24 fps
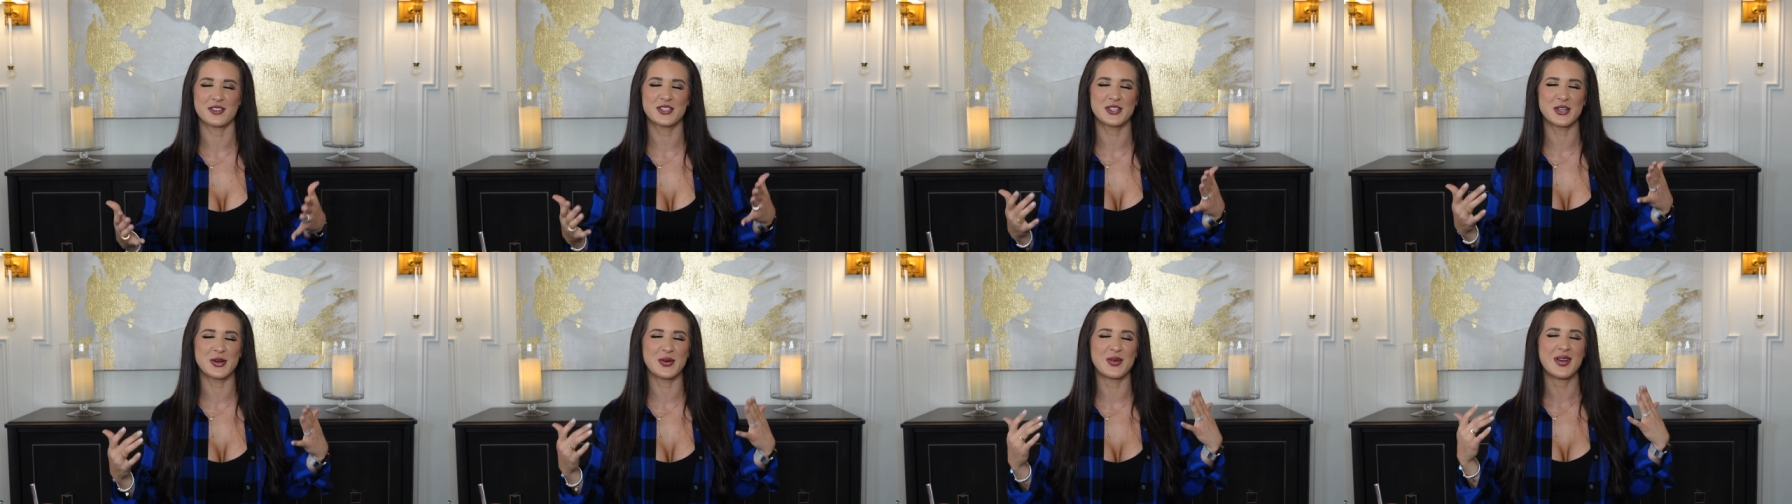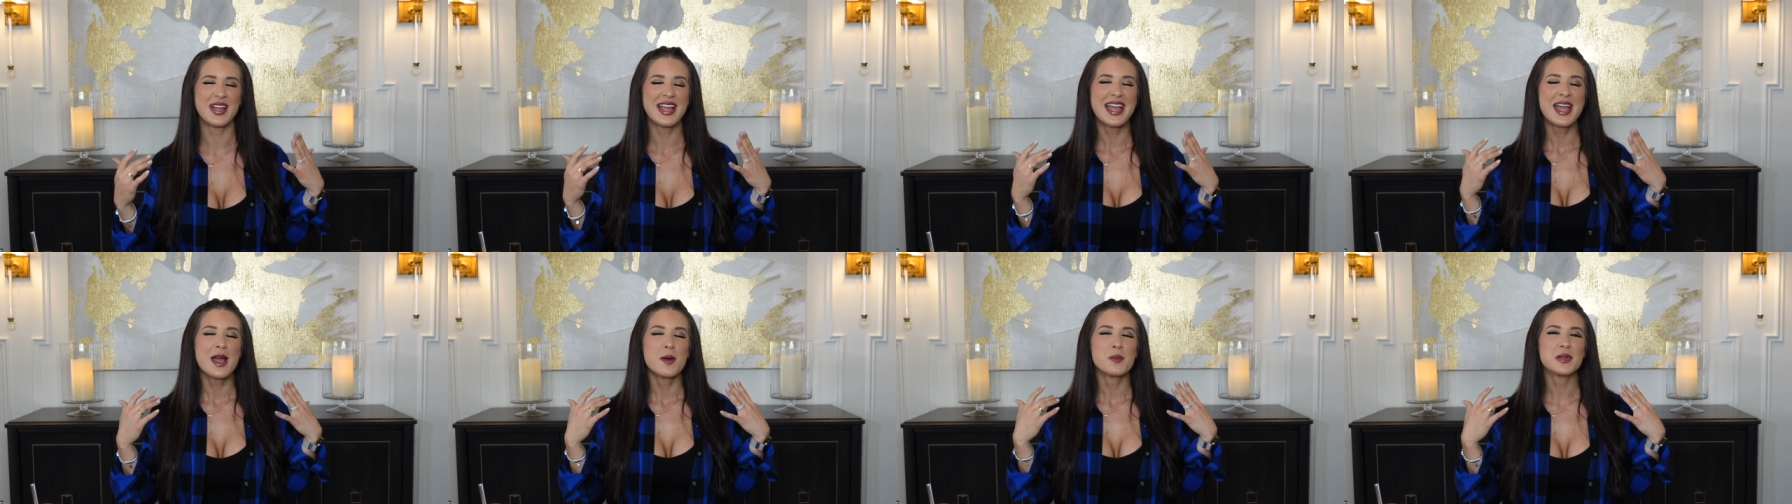So
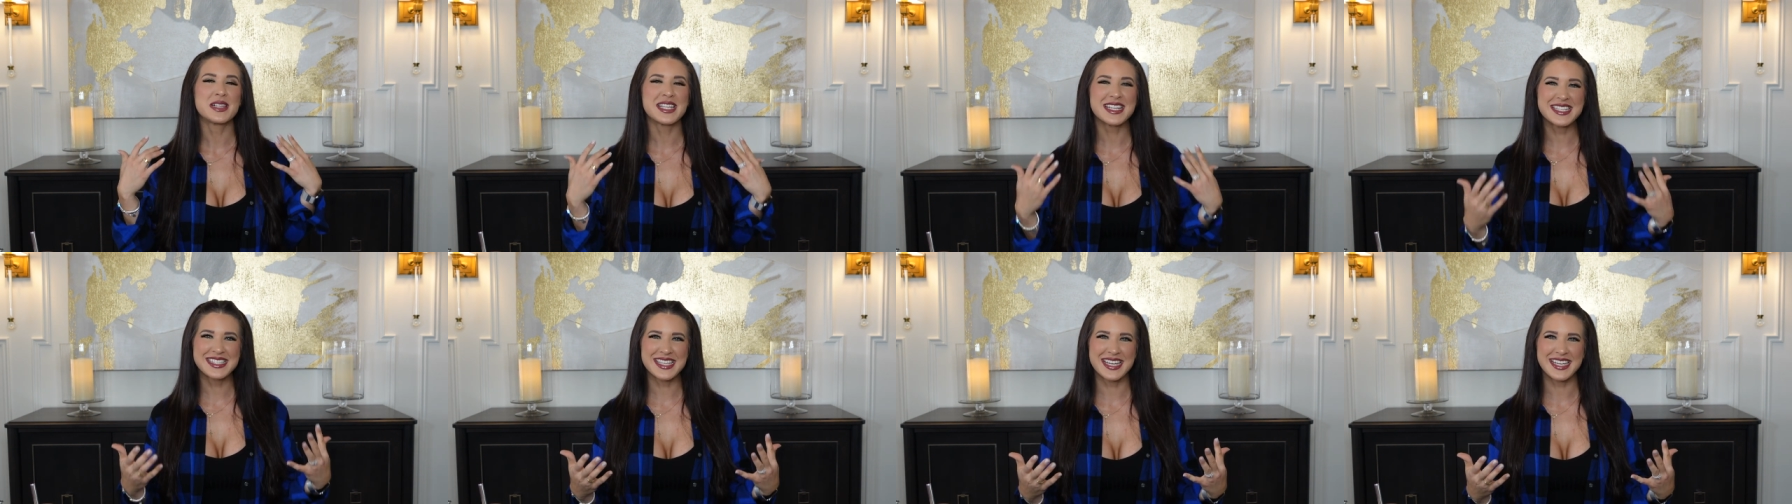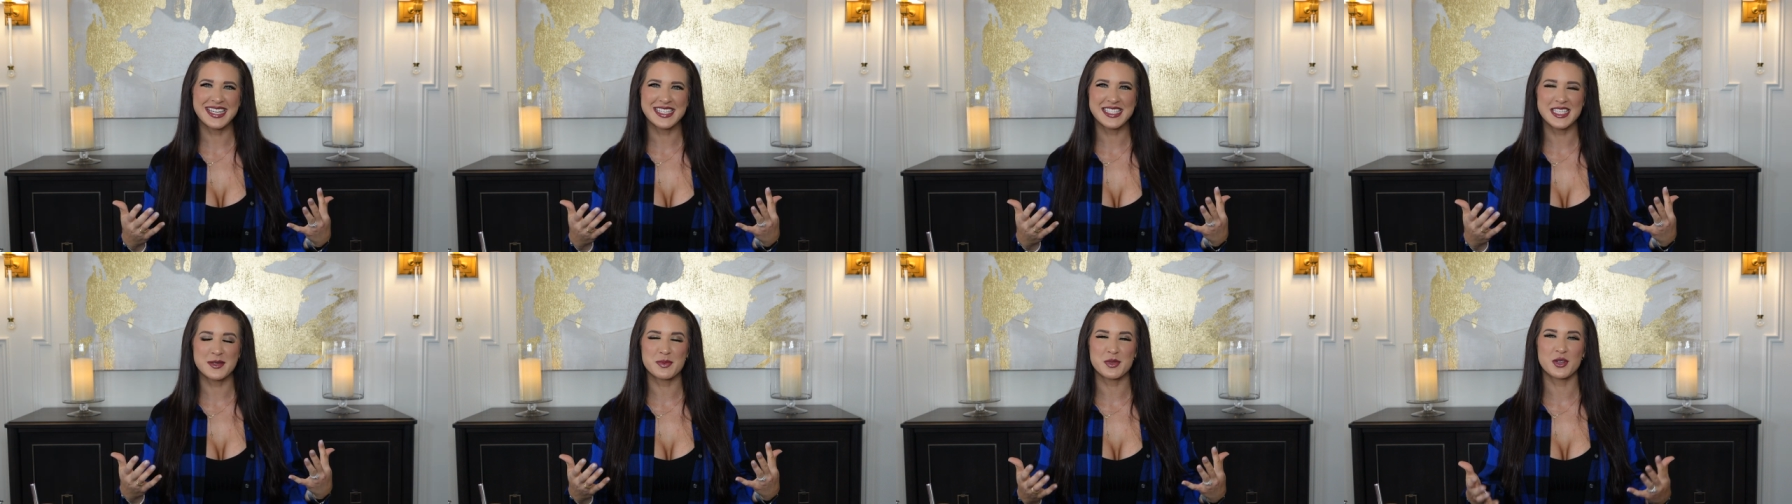please like
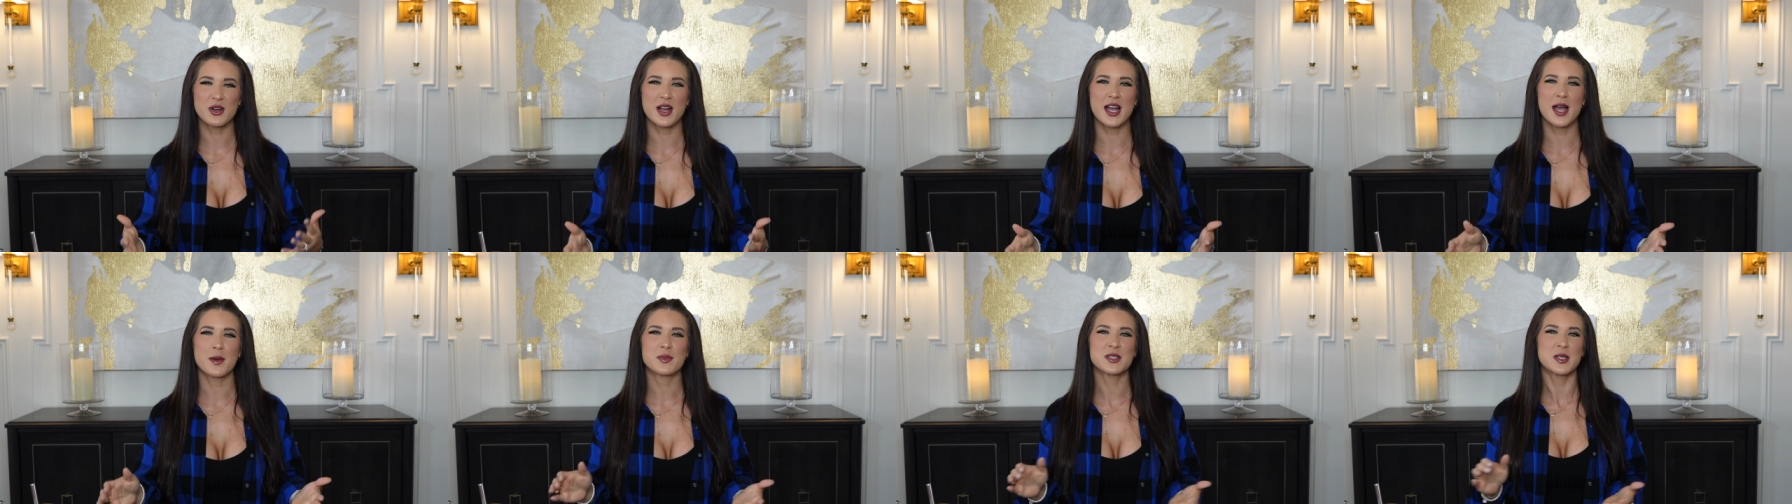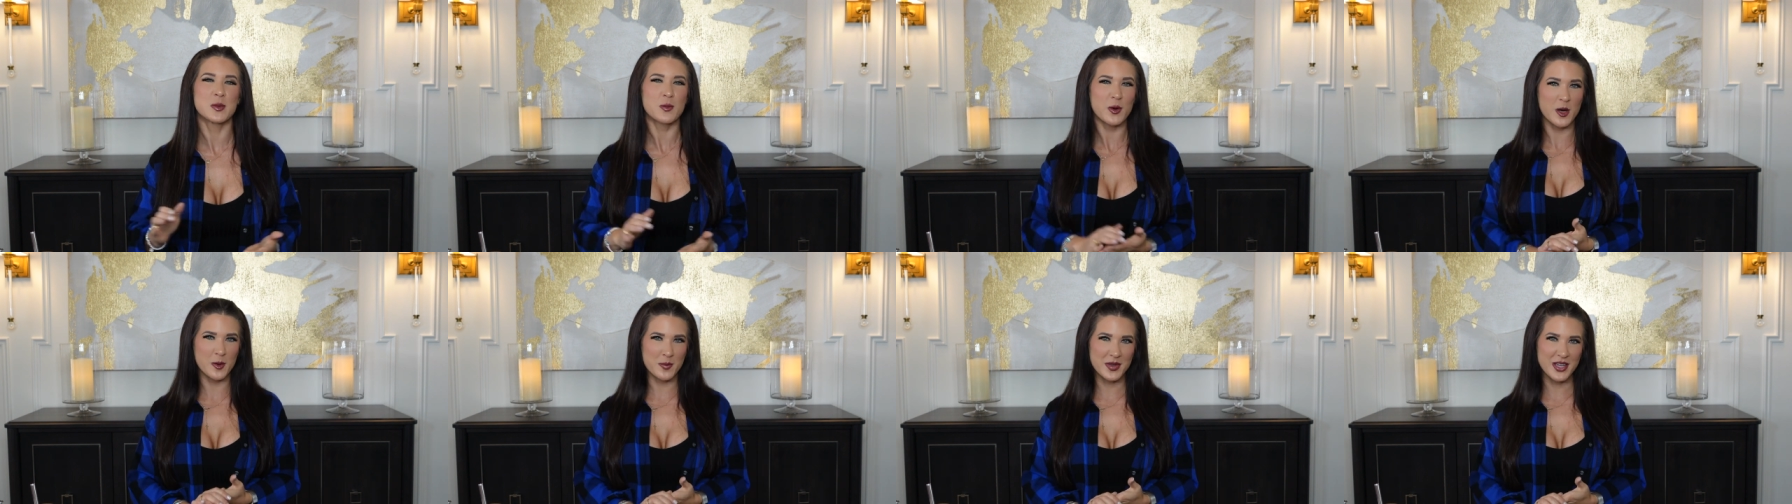and subscribe,
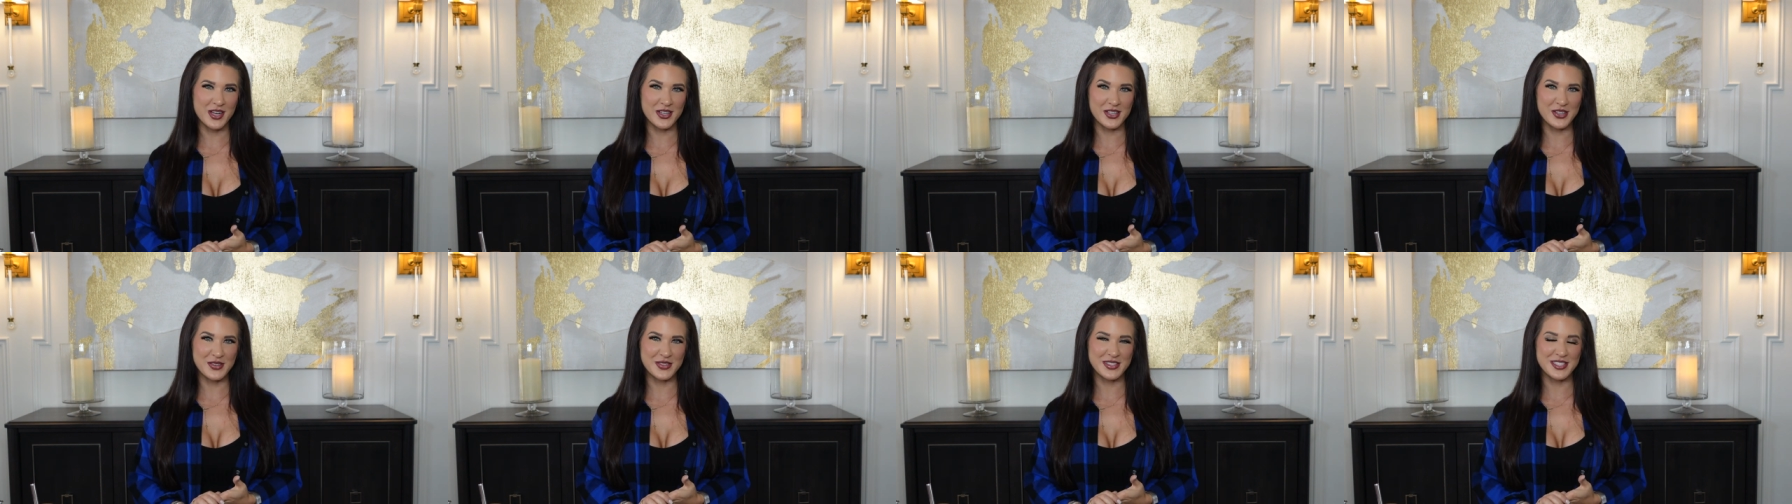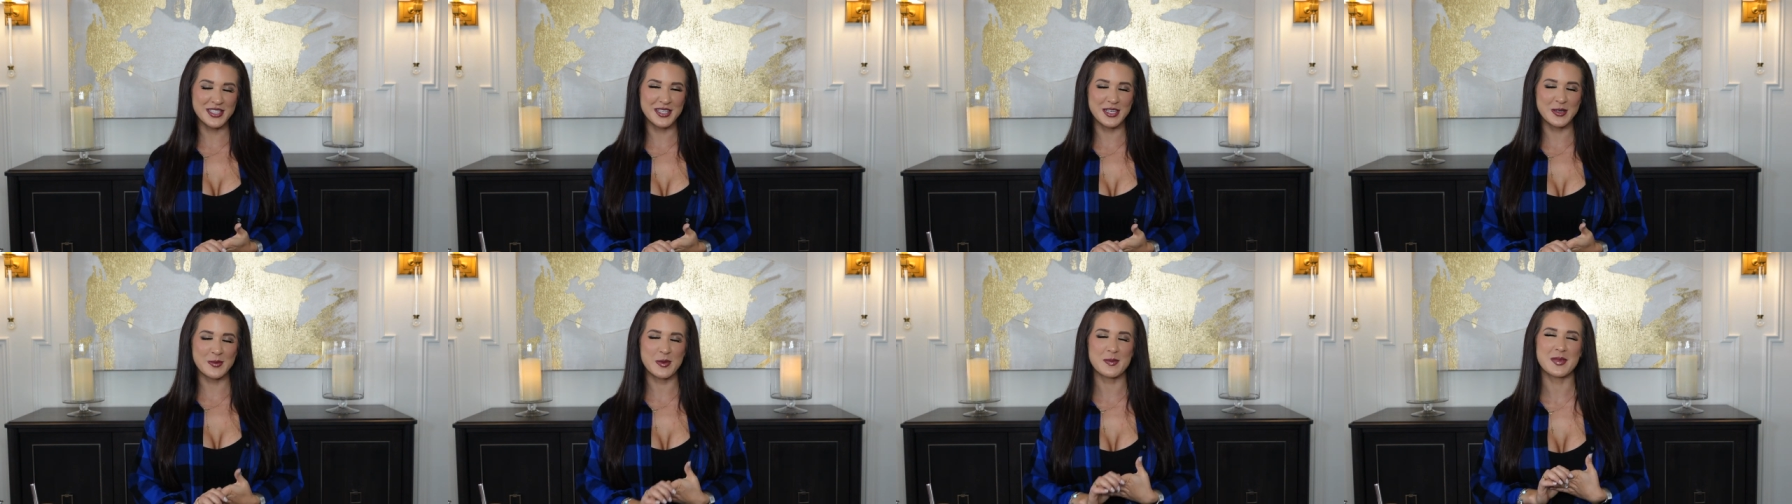support me on YouTube.